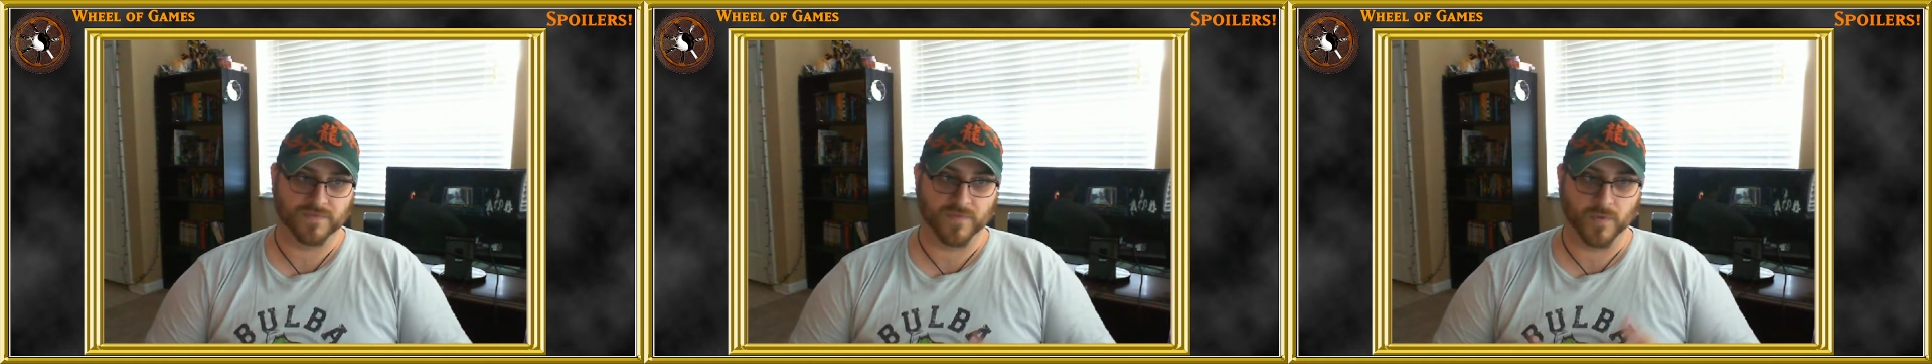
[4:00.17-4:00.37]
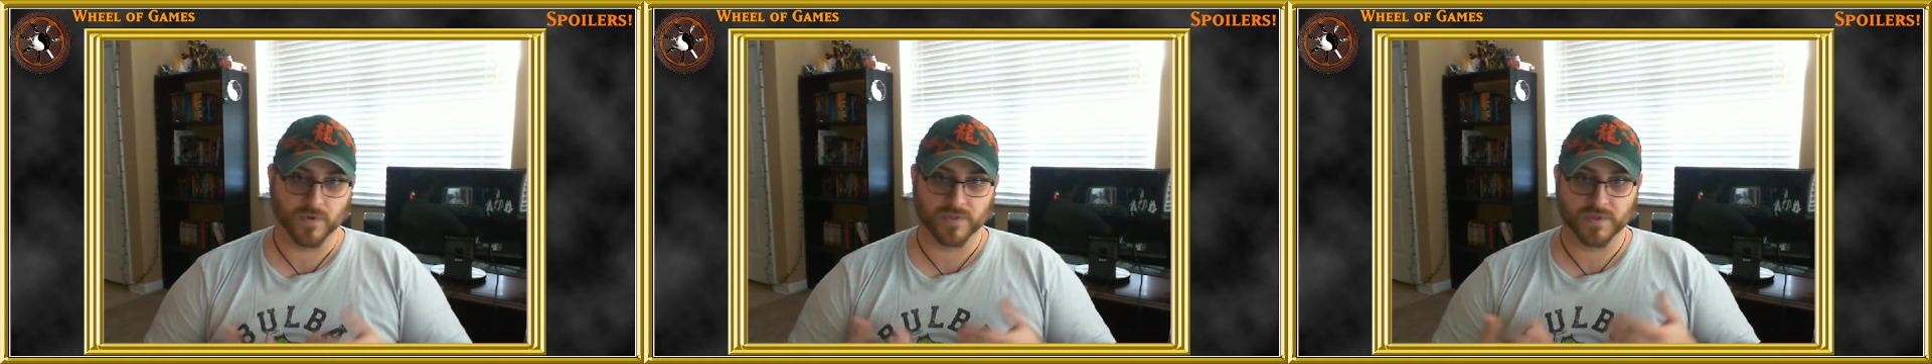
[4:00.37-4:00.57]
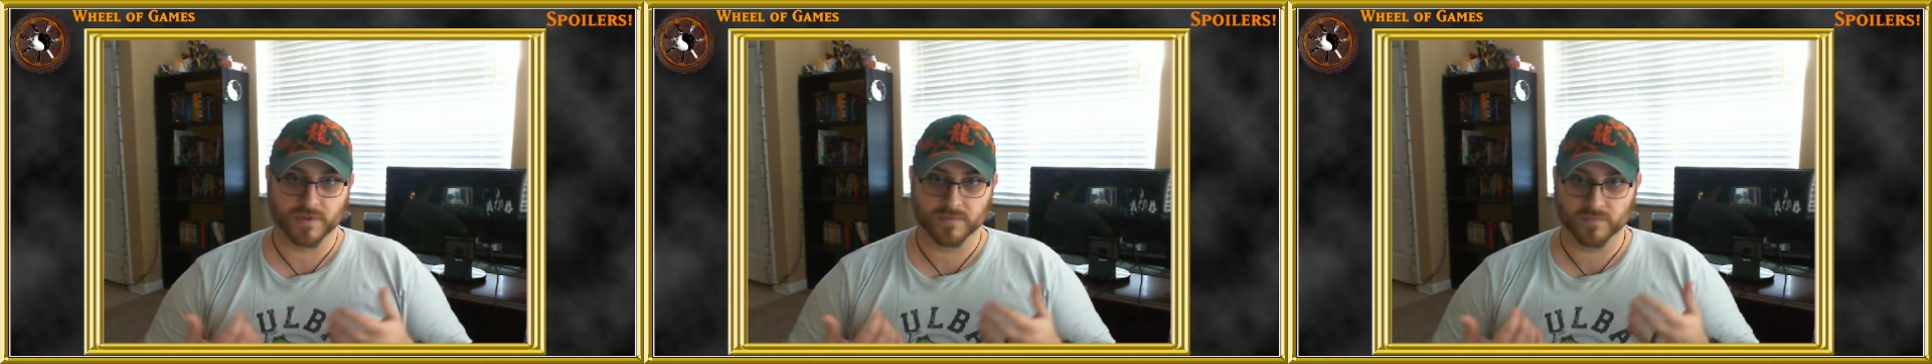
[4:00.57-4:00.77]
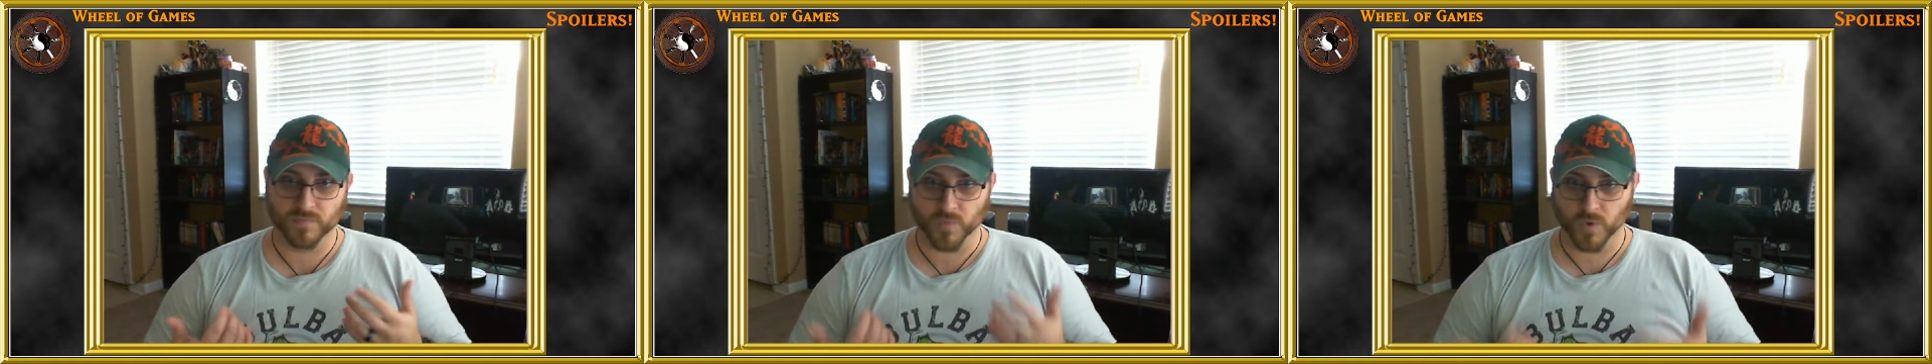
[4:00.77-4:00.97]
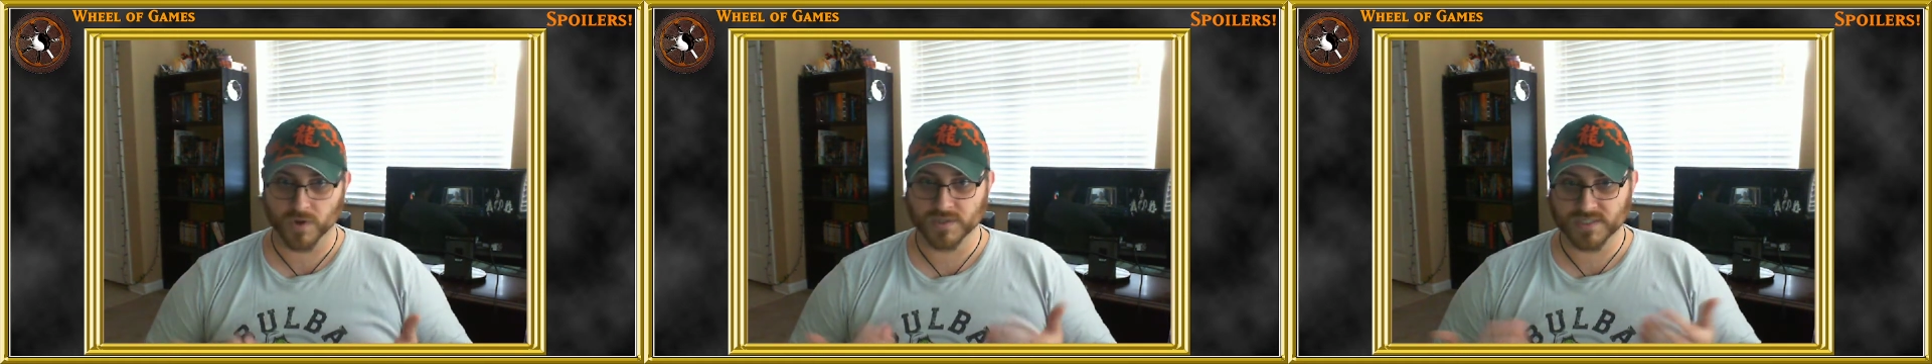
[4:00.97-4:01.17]
for the
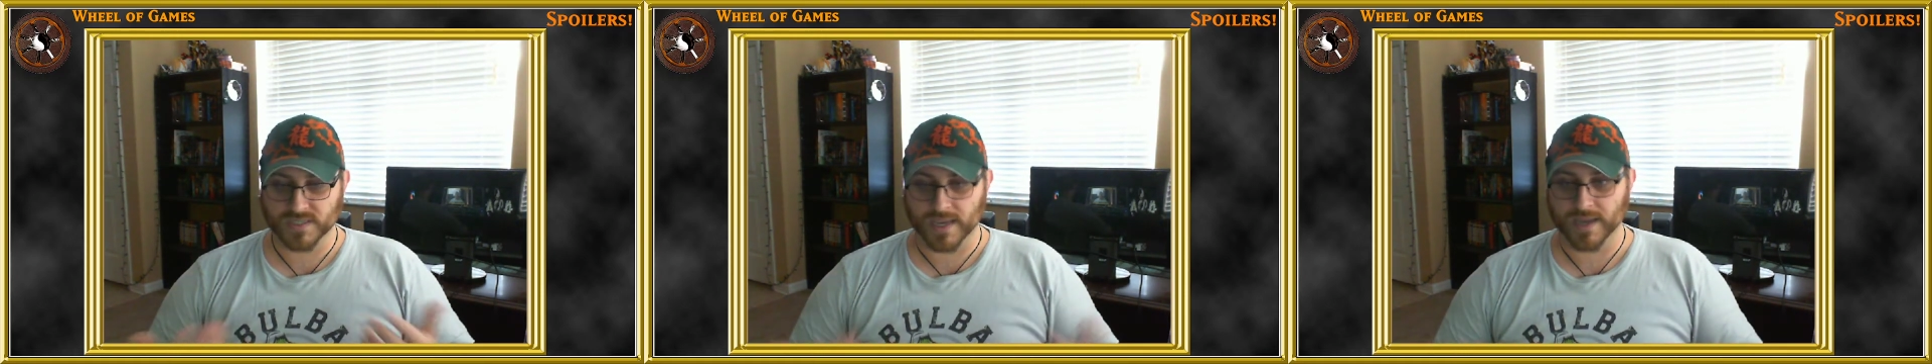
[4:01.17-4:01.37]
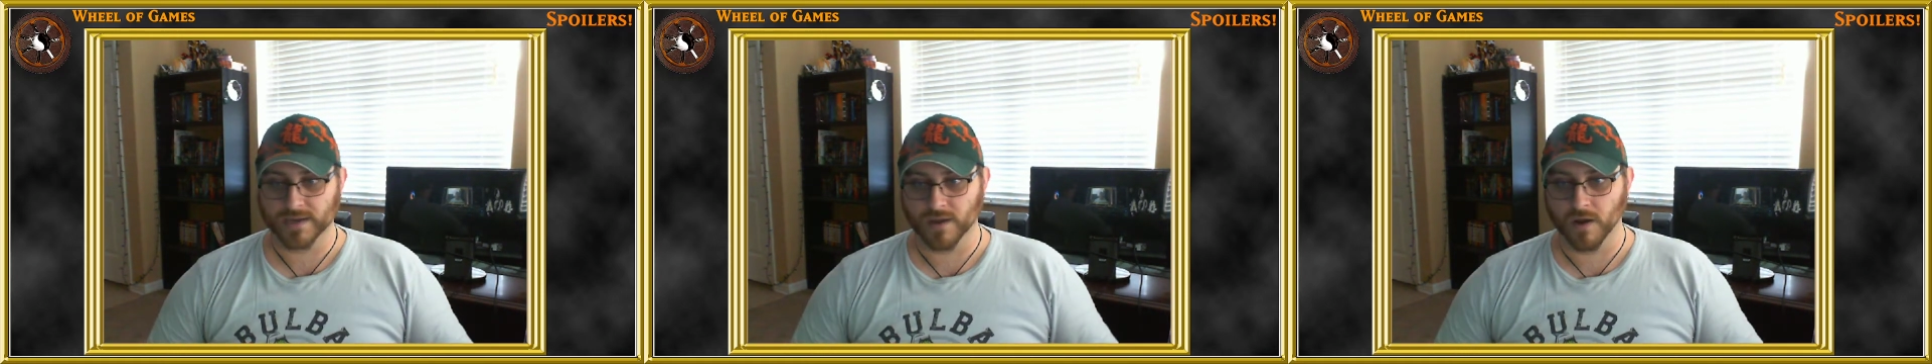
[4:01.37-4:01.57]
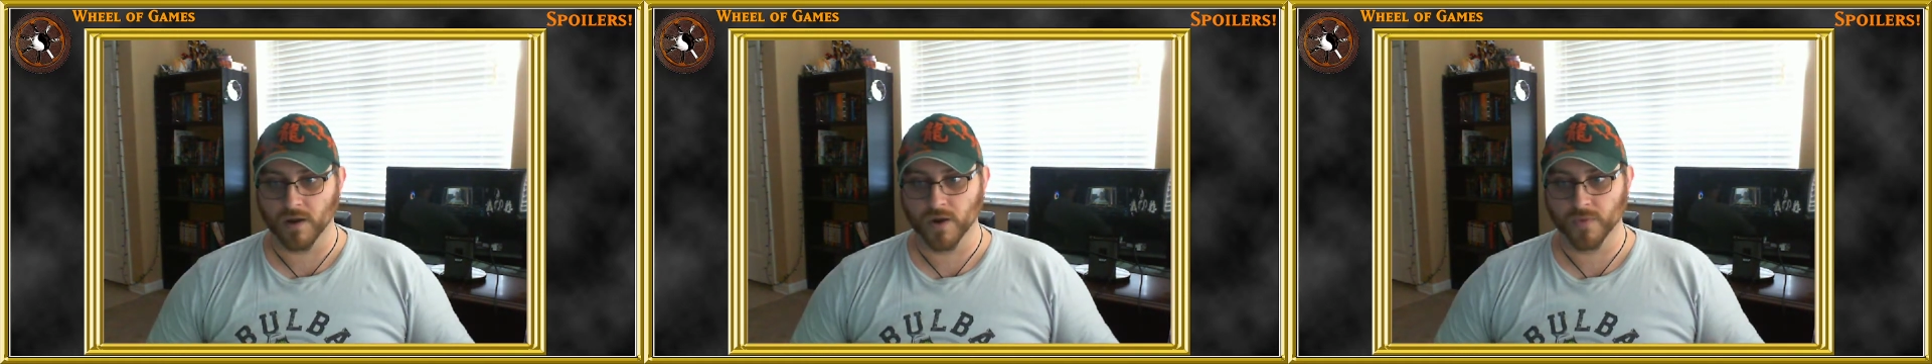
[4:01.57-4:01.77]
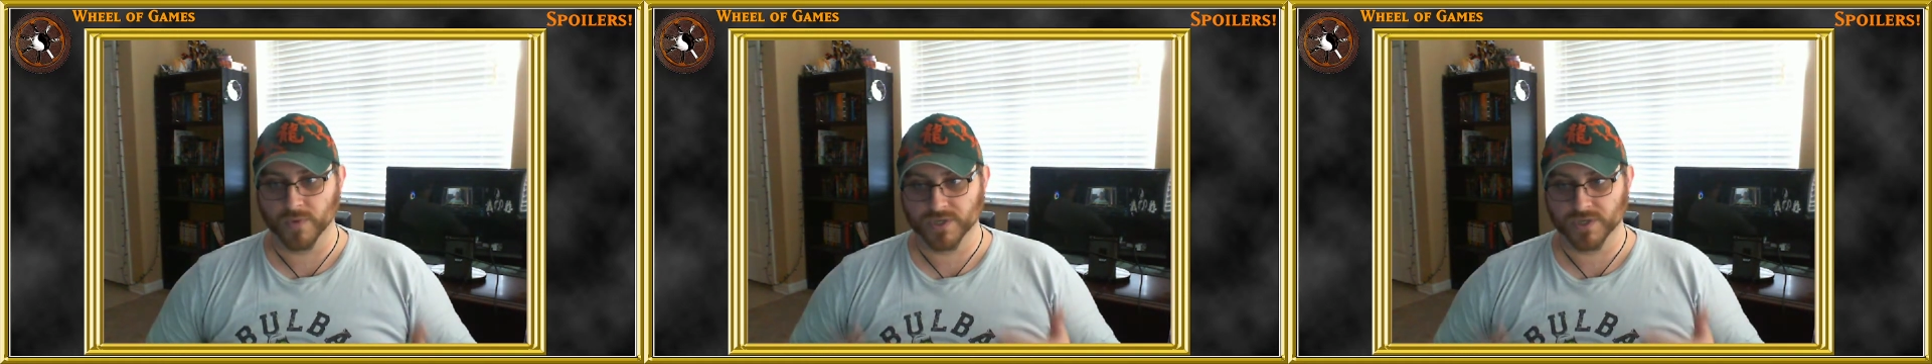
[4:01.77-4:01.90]
word Sidar,